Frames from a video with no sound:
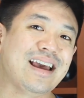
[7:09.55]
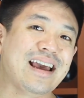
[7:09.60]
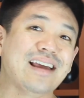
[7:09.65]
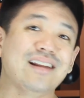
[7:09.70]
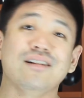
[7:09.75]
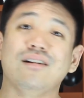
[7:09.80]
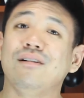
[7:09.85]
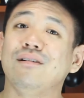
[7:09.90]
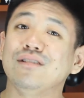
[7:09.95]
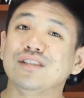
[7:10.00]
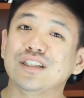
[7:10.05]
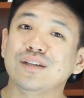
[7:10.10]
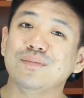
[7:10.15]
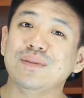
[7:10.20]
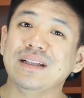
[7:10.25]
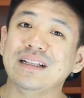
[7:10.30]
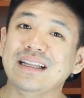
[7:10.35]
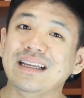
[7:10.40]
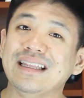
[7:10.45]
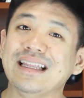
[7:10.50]
And
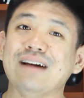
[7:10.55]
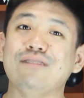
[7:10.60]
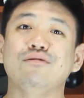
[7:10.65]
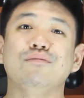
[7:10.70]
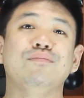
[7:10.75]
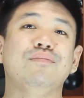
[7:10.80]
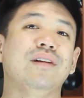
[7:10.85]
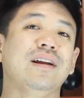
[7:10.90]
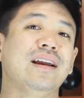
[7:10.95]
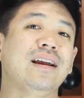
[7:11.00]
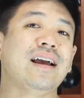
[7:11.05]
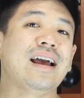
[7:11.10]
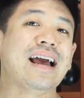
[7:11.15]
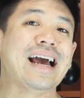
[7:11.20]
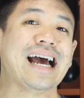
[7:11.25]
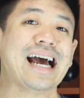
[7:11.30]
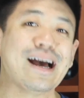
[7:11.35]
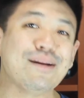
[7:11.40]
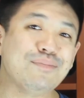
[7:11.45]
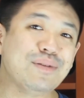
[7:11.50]
ultimately that will bring
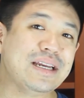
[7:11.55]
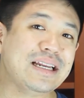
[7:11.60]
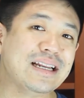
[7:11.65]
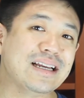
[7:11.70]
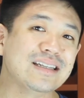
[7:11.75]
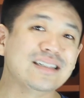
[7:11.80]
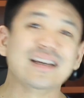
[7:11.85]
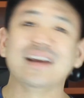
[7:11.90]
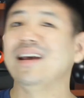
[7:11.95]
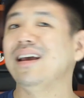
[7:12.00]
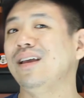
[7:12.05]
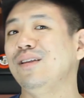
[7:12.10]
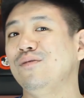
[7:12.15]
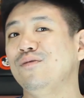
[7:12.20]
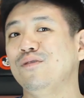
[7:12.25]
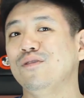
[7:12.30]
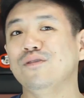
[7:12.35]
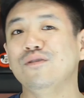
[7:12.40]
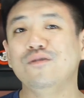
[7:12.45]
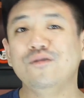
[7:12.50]
happiness
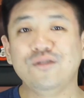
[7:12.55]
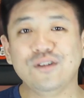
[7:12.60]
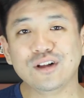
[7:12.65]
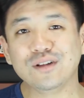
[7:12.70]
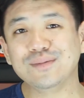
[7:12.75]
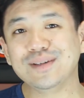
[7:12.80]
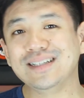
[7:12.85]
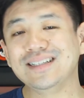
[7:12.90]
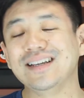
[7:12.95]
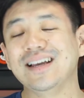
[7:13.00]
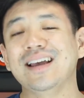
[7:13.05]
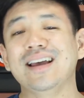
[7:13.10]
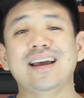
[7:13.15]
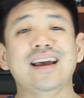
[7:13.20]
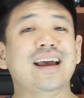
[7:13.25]
and fulfillment